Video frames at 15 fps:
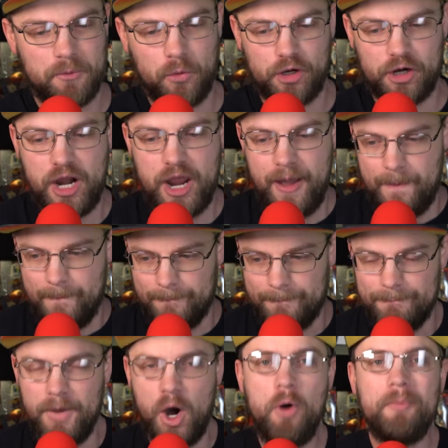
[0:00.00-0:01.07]
were
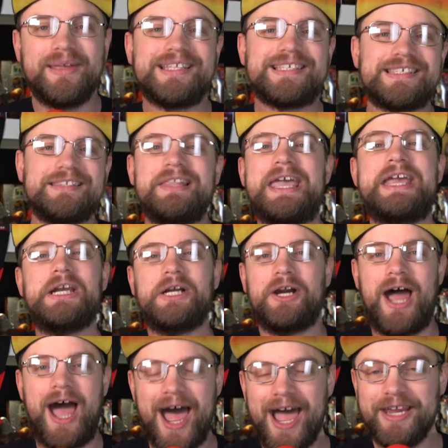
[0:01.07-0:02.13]
moments later
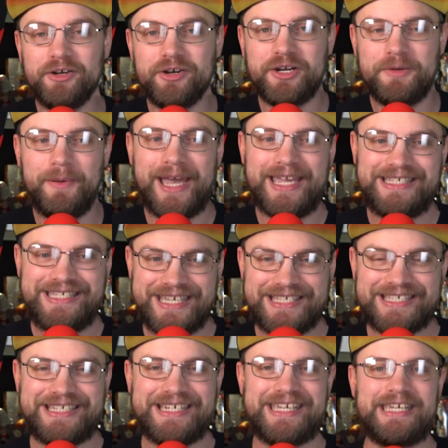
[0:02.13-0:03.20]
hired by
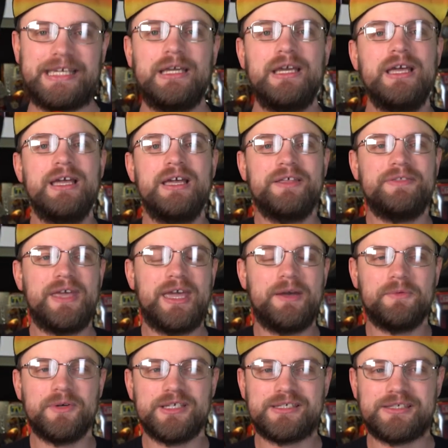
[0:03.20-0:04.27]
Disney.
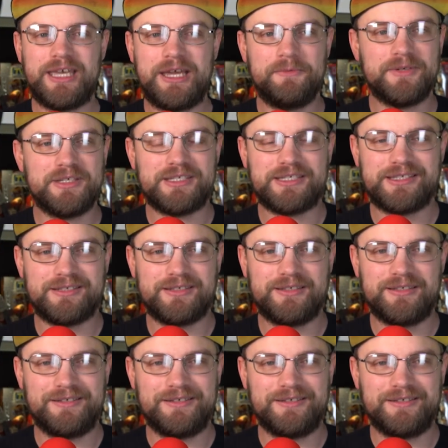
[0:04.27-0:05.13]
It was it was